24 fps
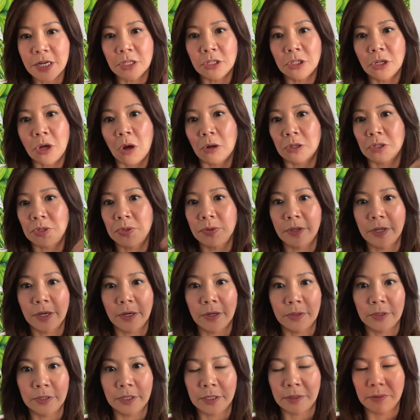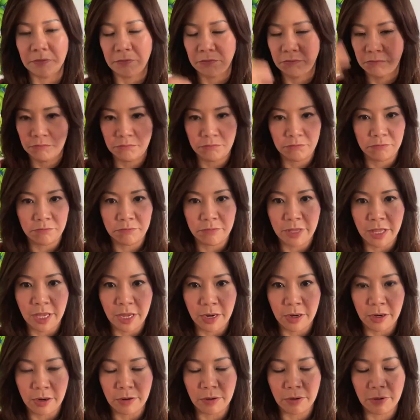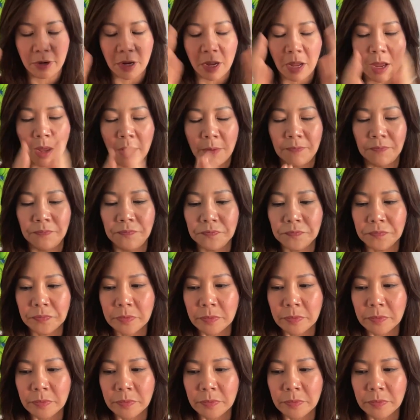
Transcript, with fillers: talk to their their um,